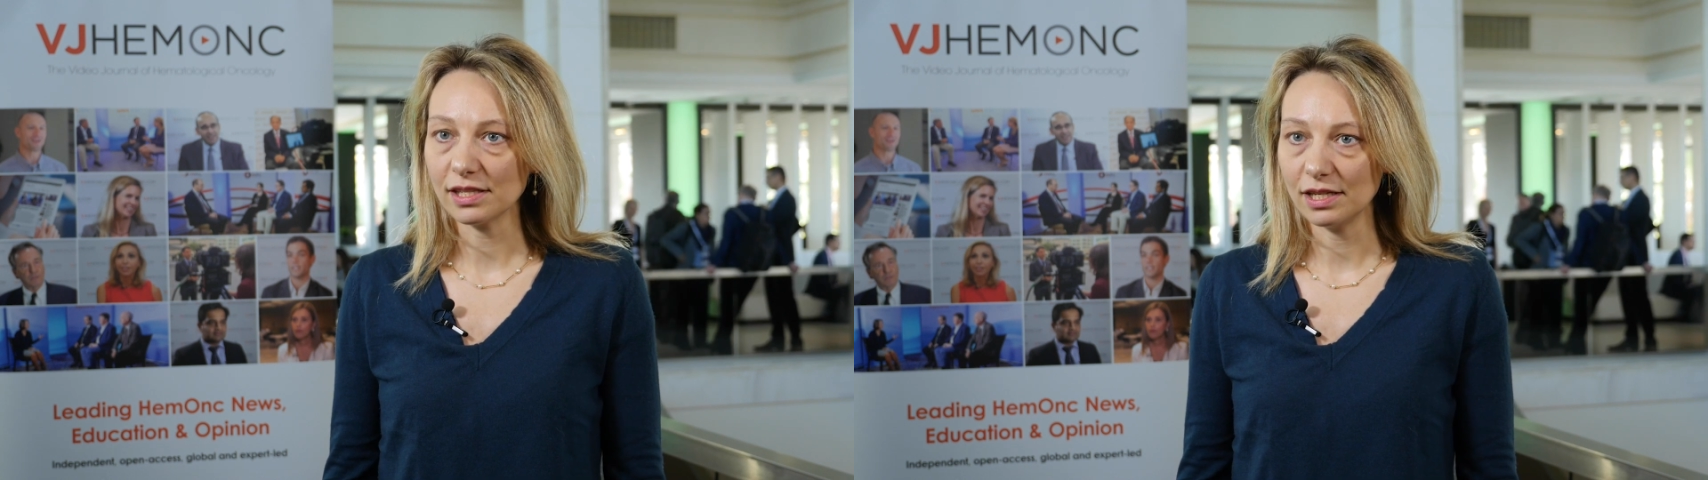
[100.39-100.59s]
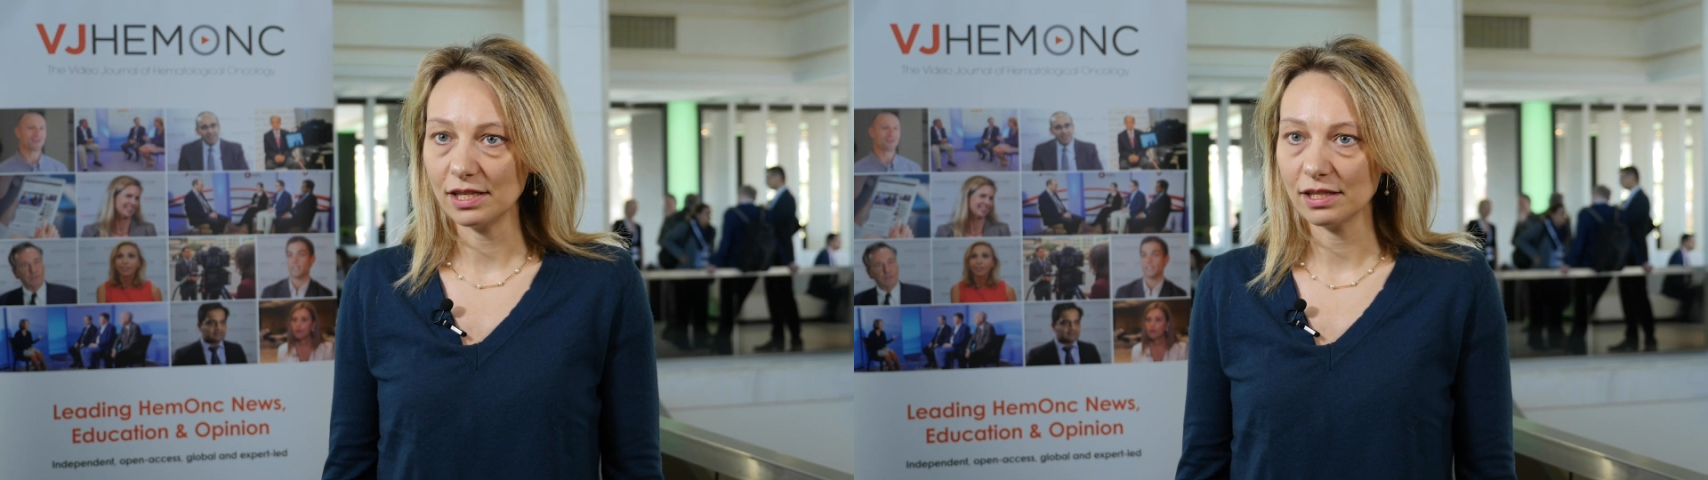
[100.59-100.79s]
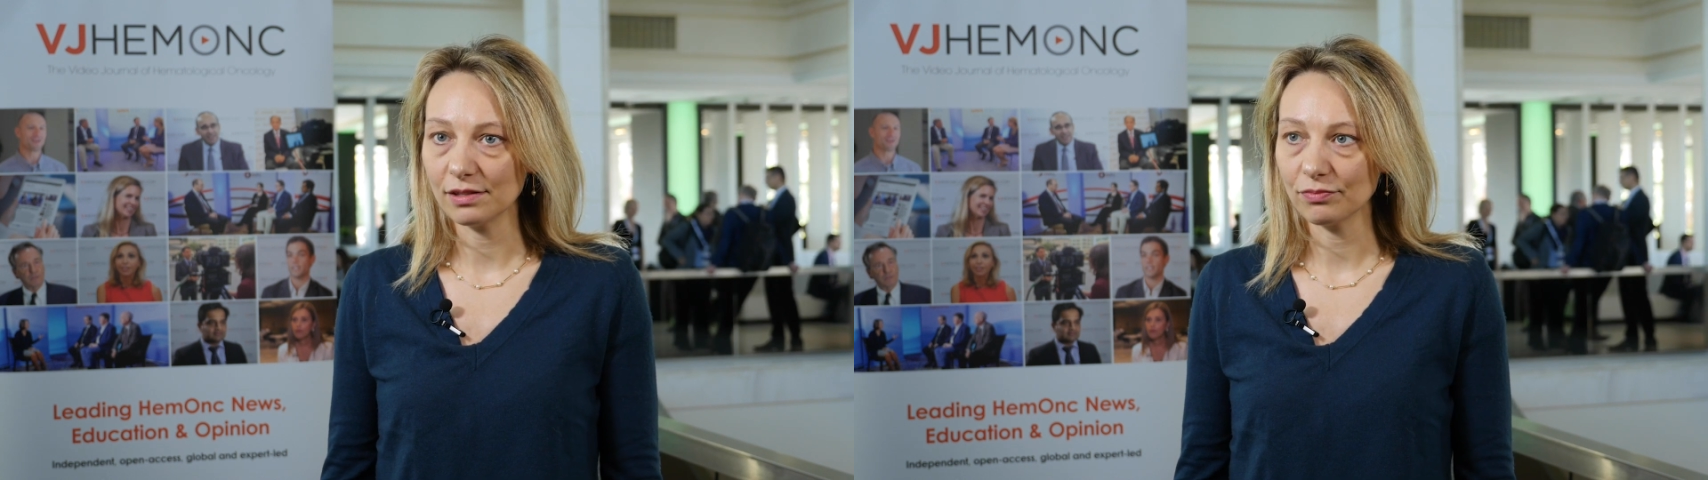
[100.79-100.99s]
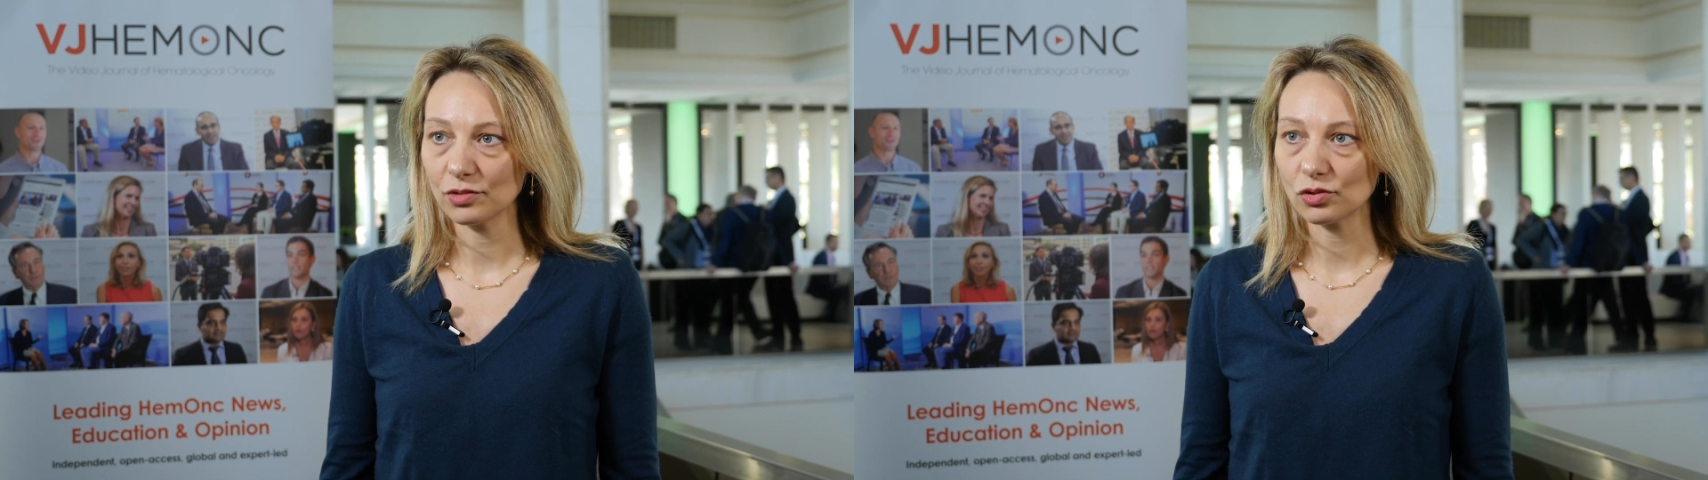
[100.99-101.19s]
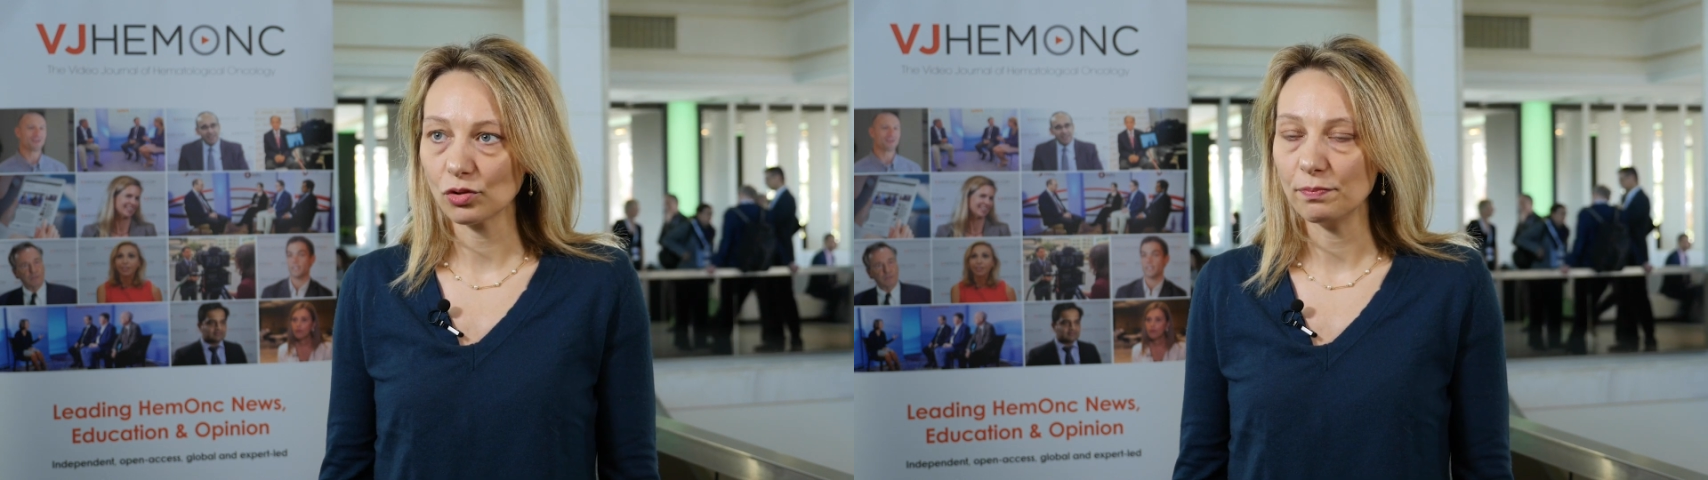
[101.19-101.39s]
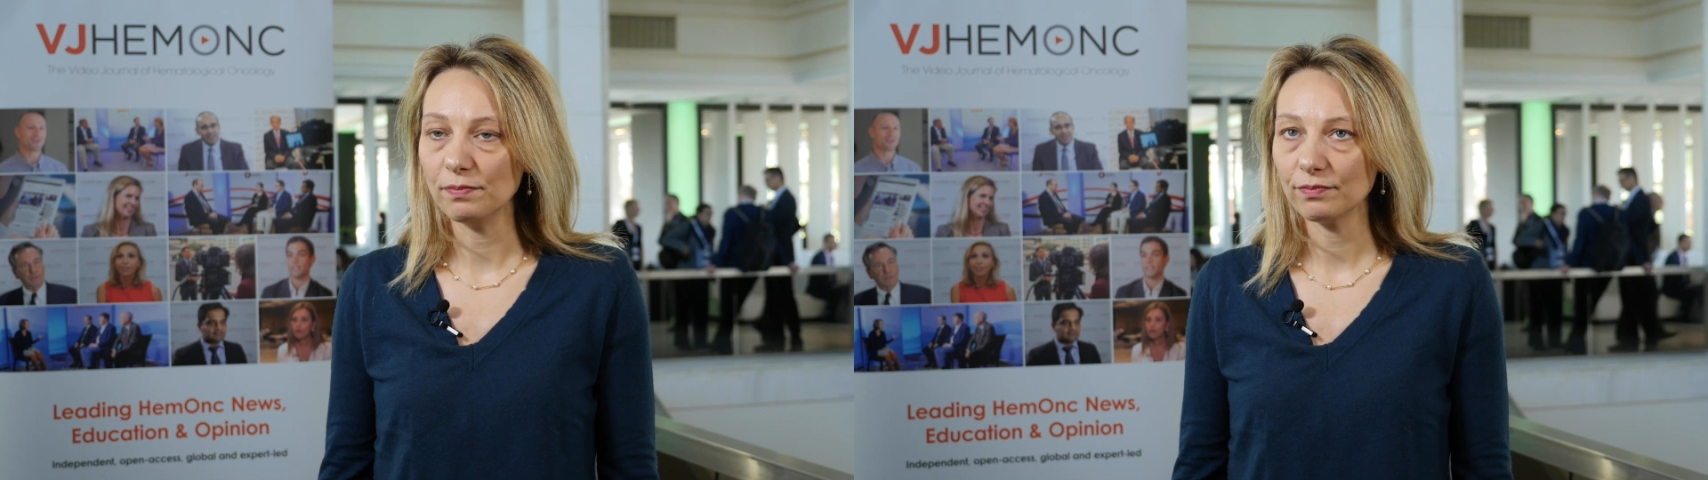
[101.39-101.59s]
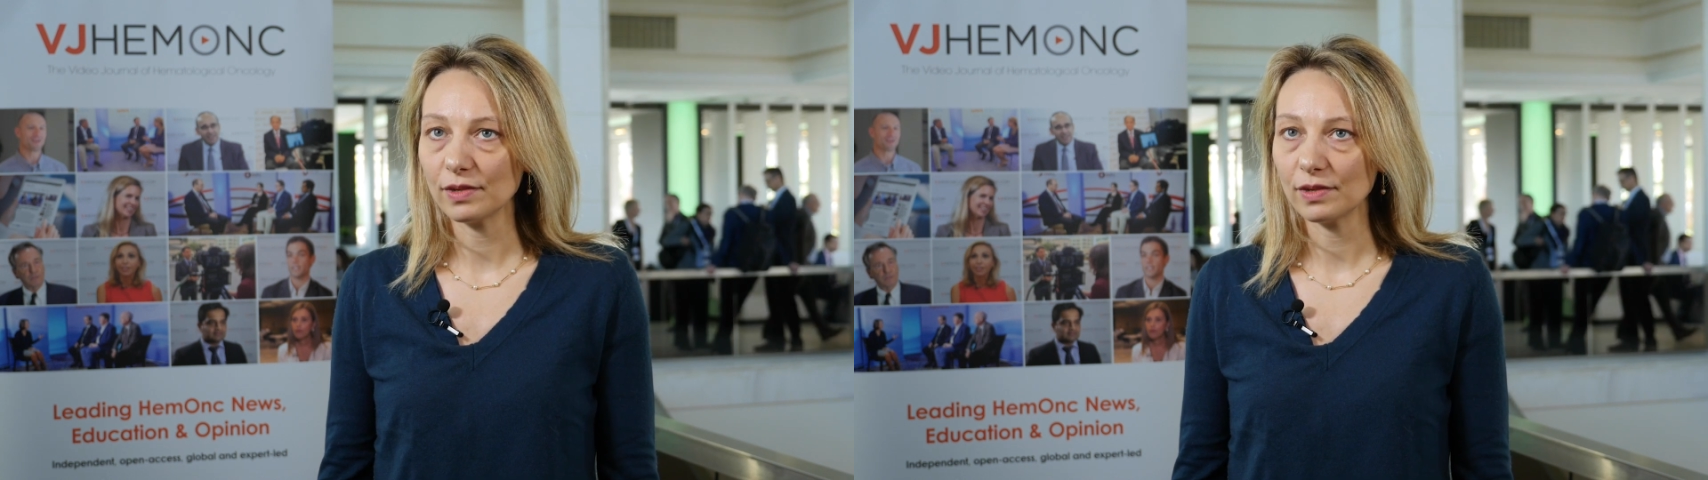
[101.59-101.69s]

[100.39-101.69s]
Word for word: is, should,